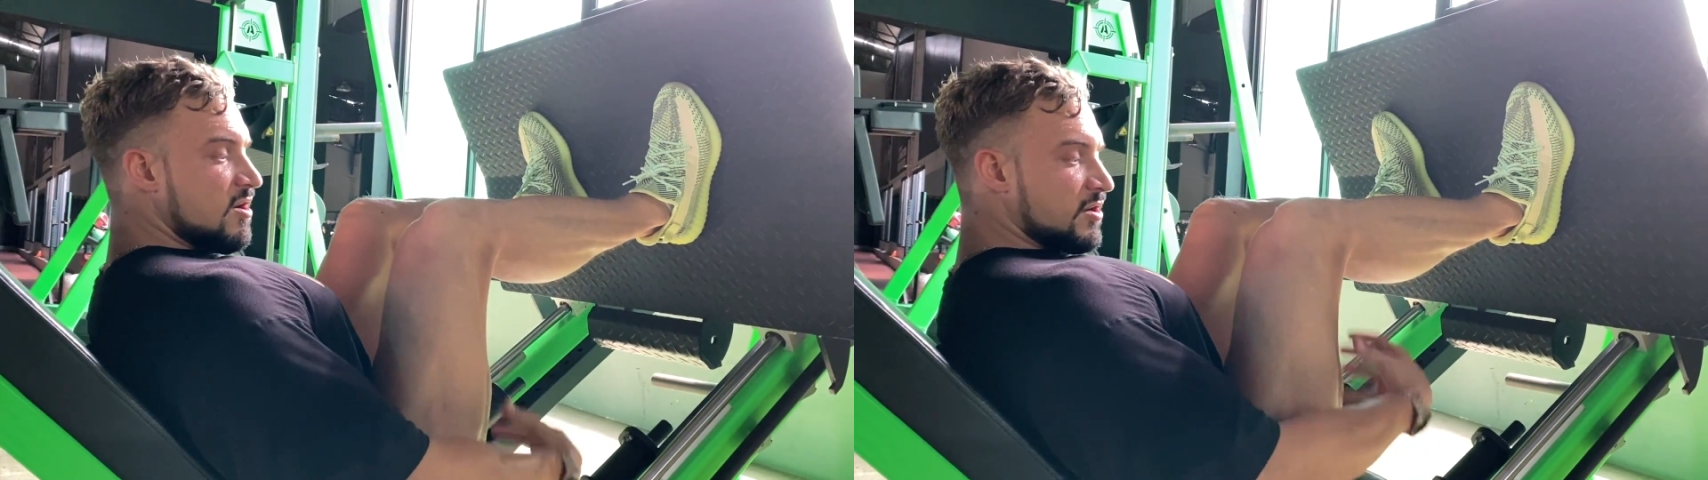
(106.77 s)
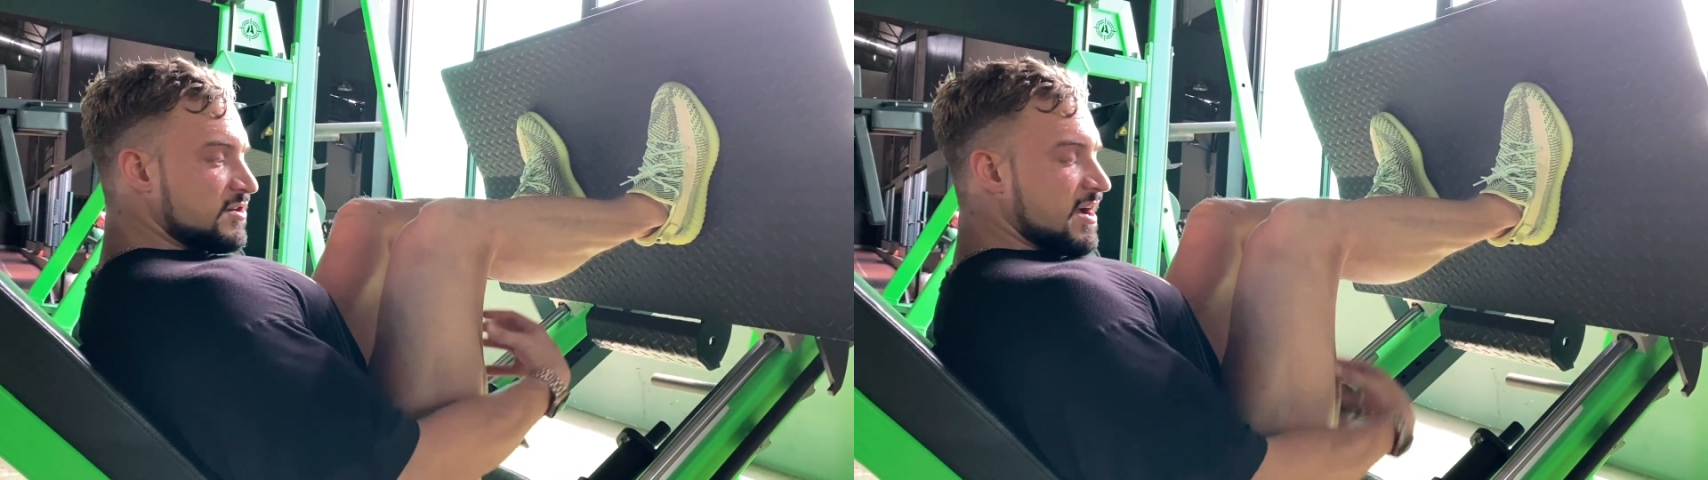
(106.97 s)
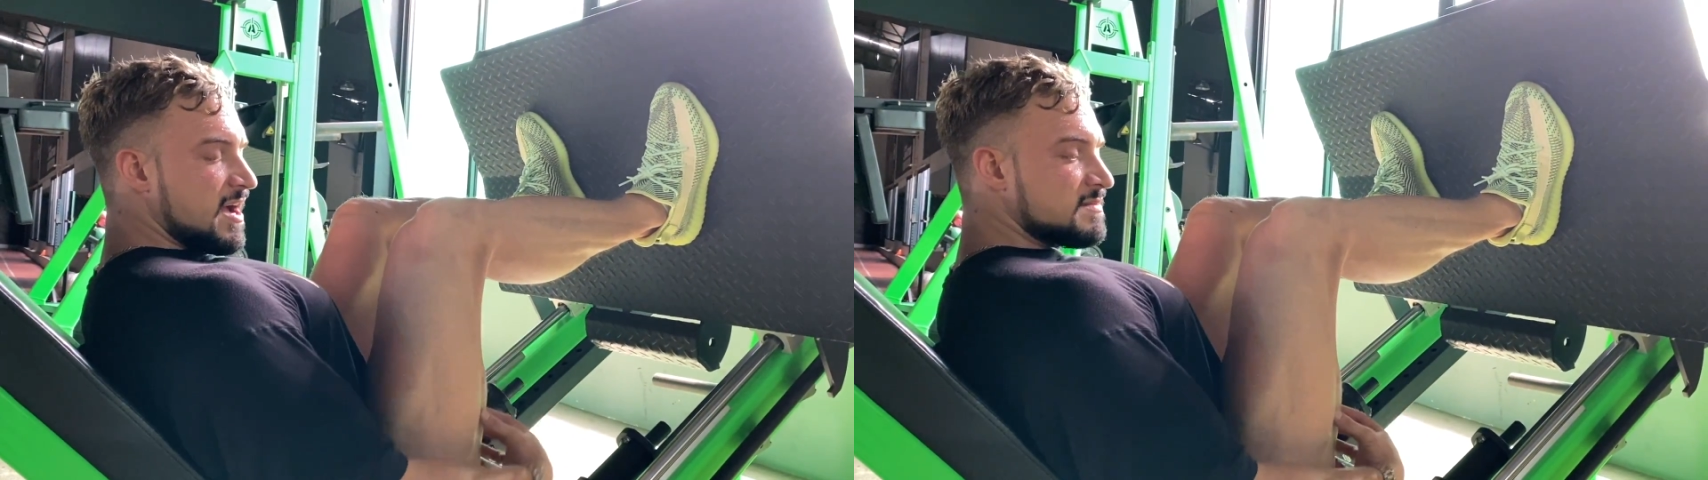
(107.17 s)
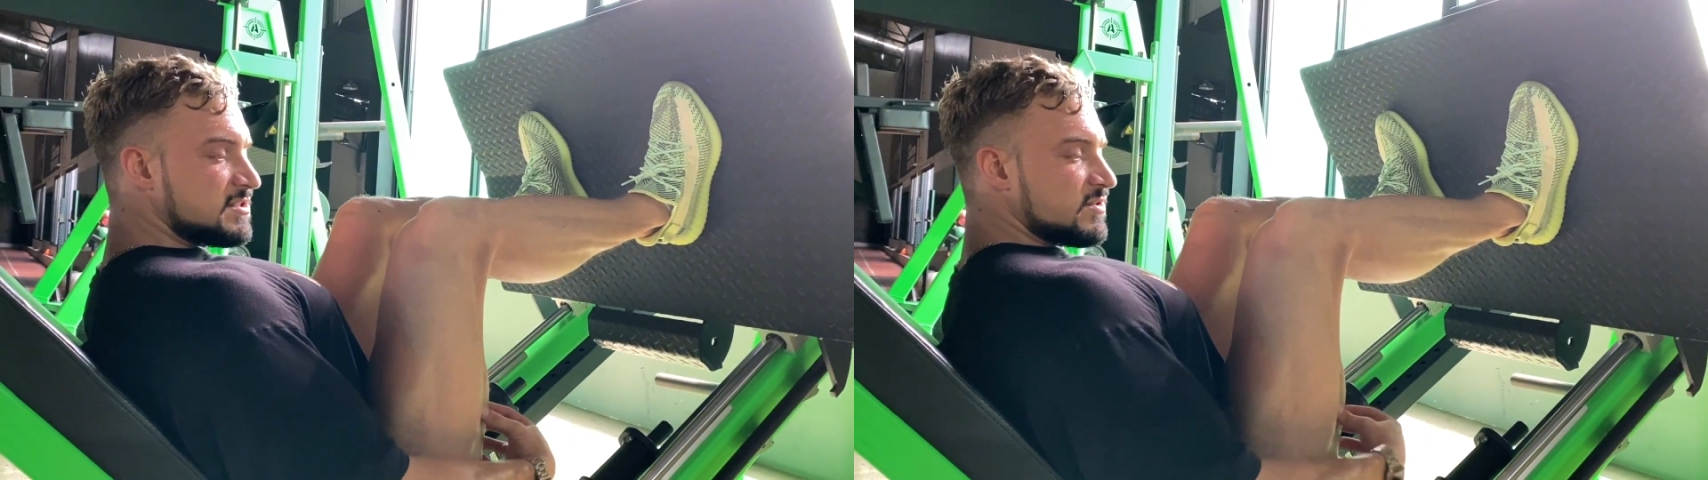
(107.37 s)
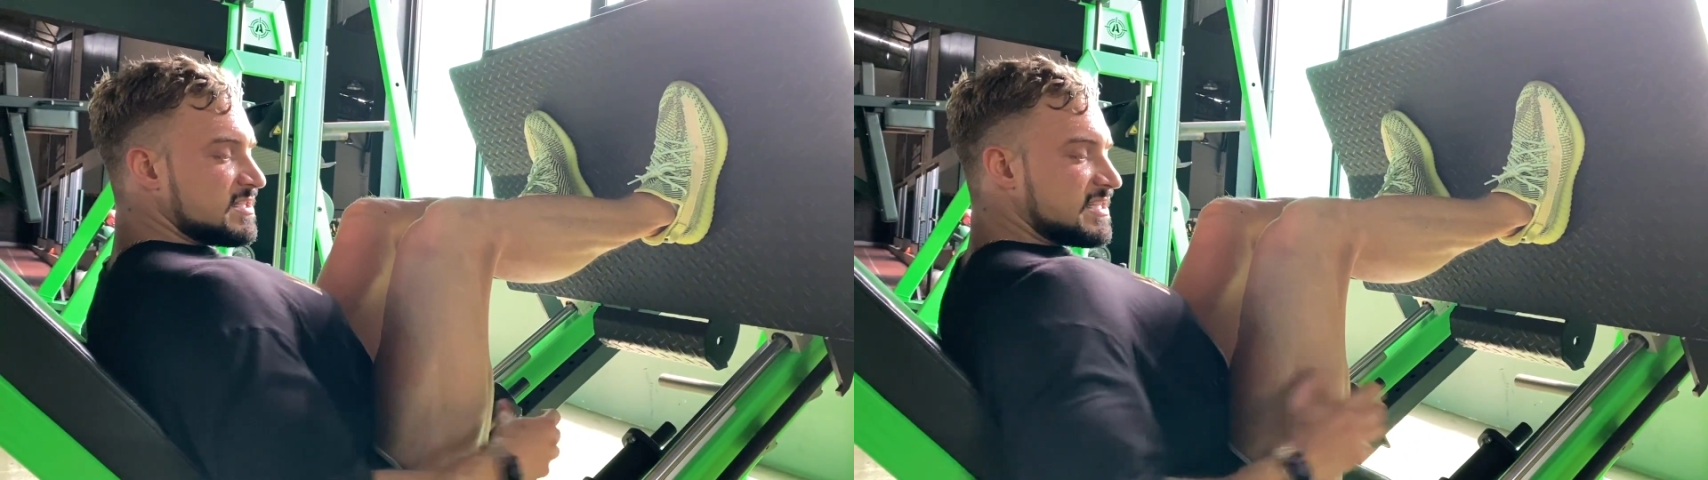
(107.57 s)
on your
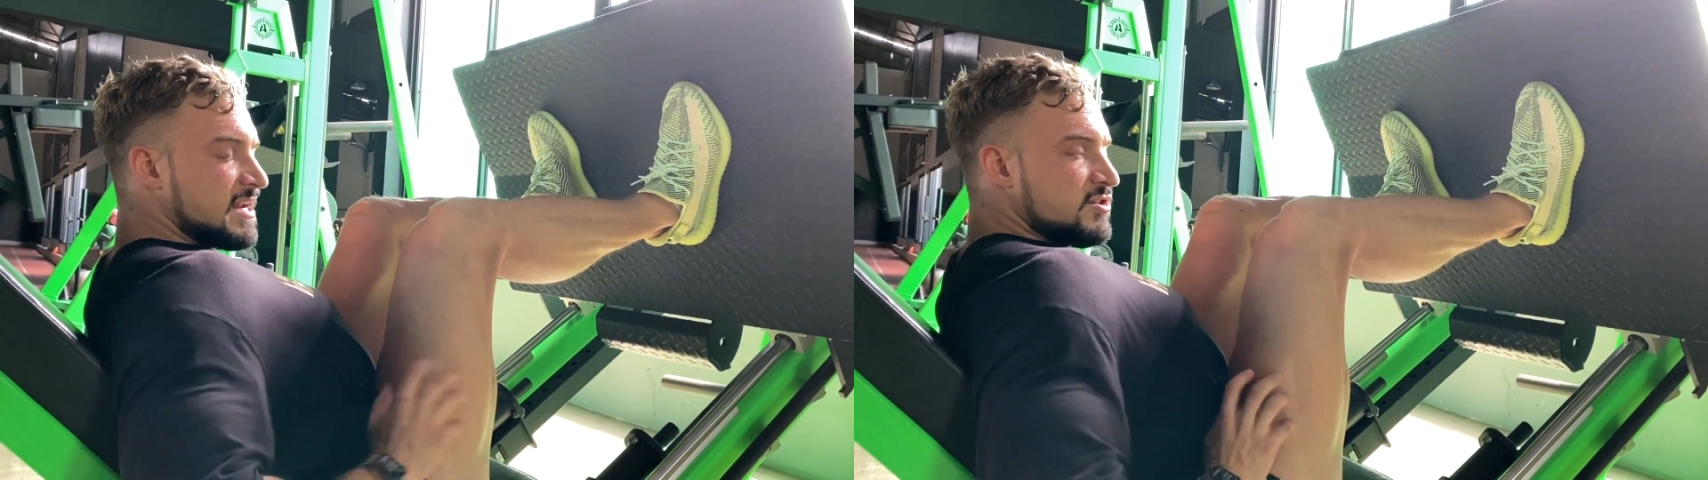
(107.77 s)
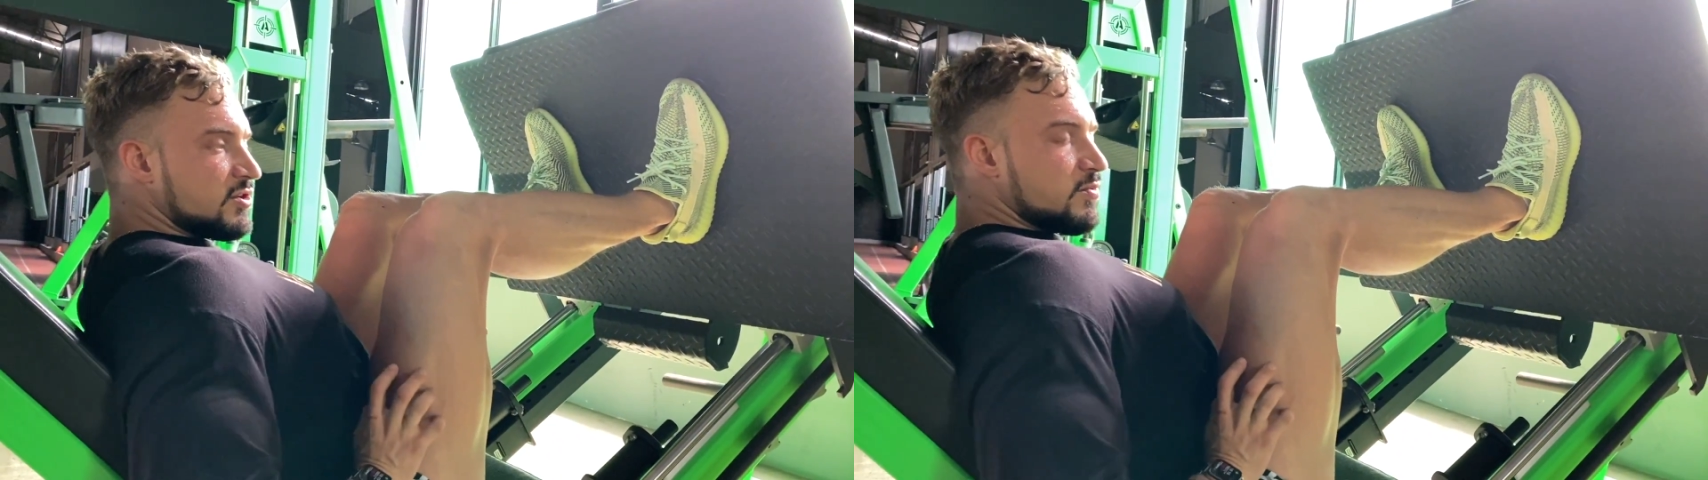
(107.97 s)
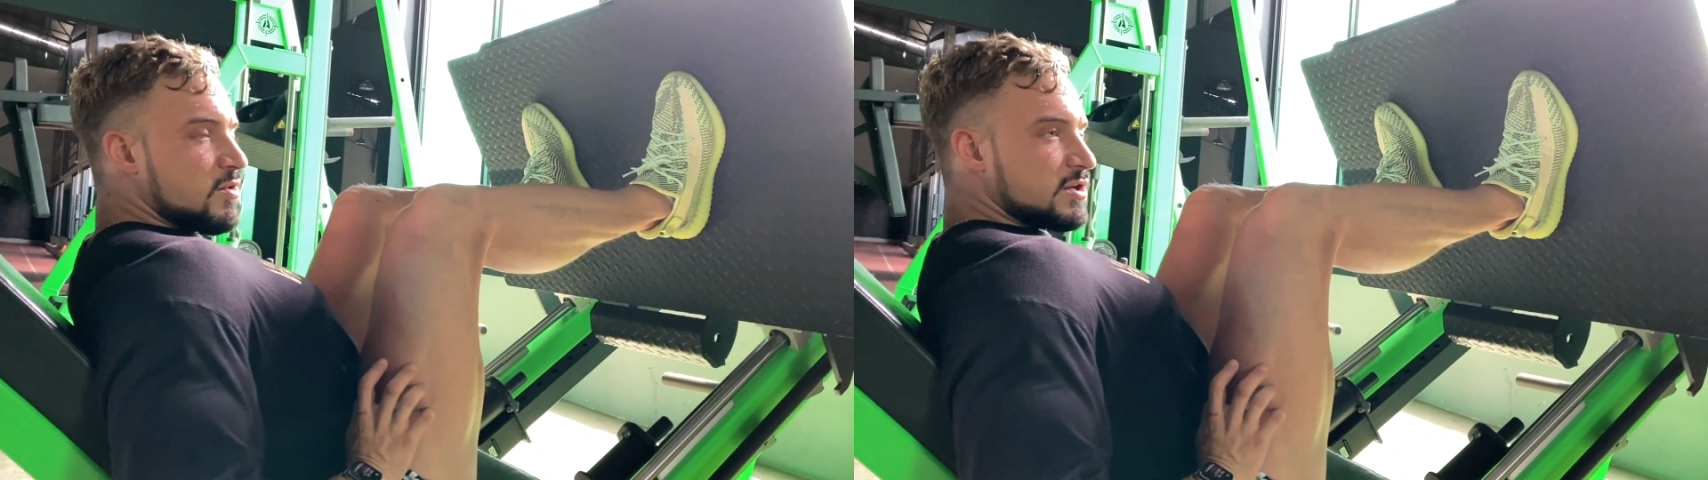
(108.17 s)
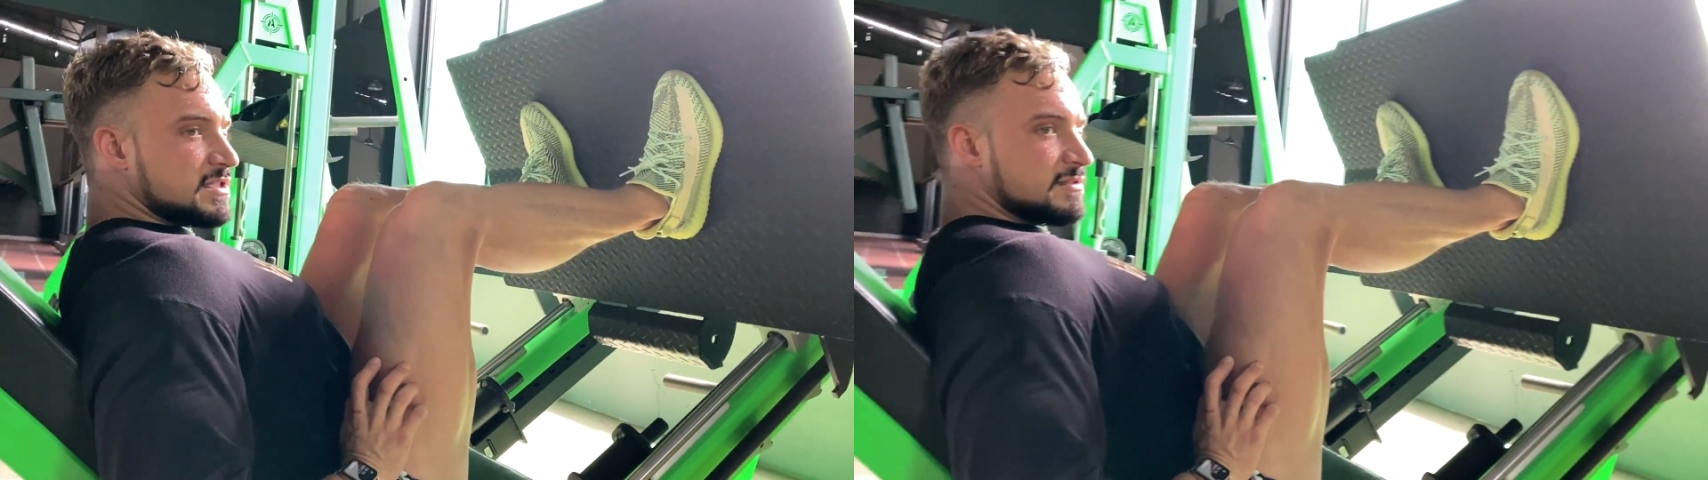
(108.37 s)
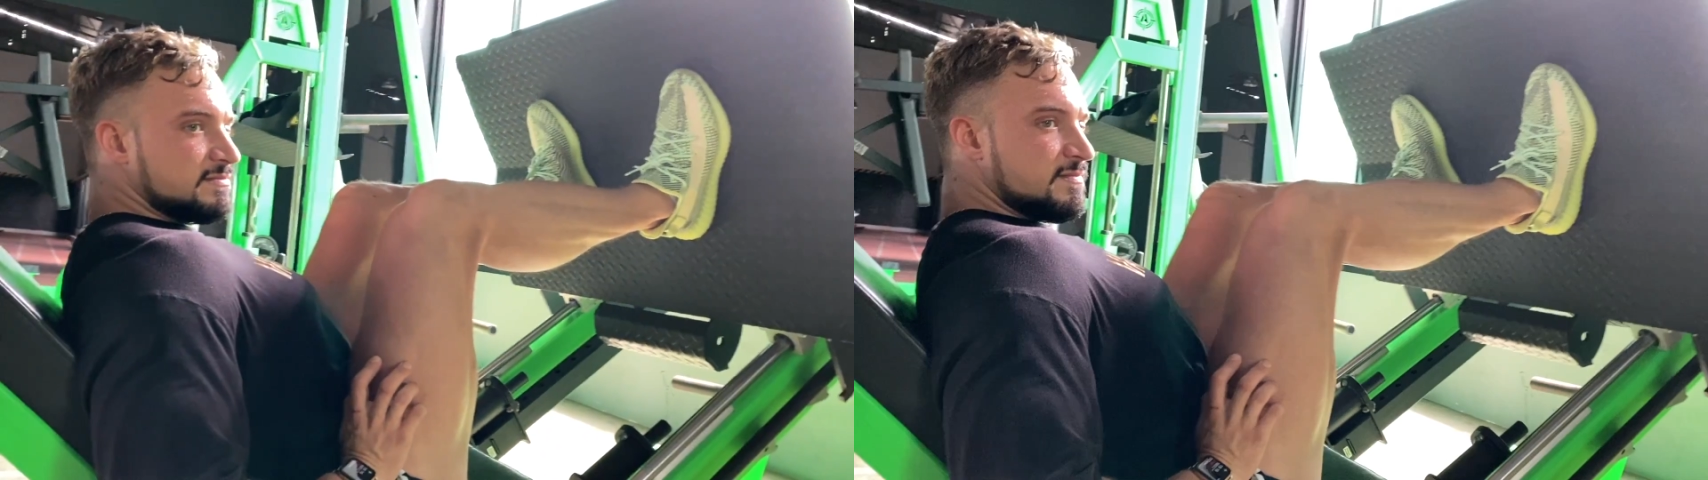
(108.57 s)
hamstrings and your quads.